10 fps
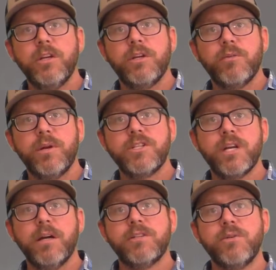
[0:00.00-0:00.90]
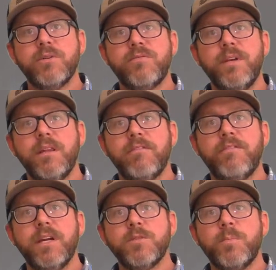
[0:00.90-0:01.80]
You can reach out to us via the
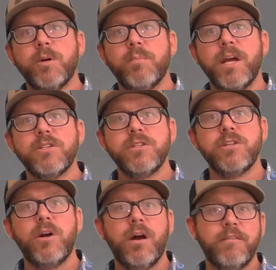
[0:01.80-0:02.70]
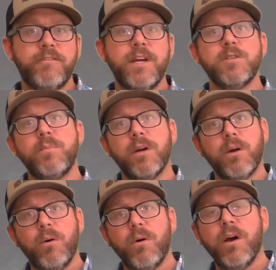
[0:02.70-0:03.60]
Facebook Messenger on
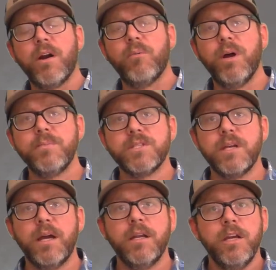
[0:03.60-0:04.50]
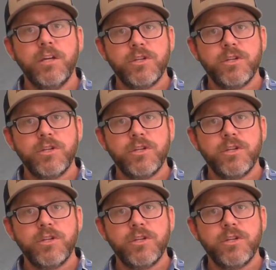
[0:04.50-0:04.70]
Facebook or on our website.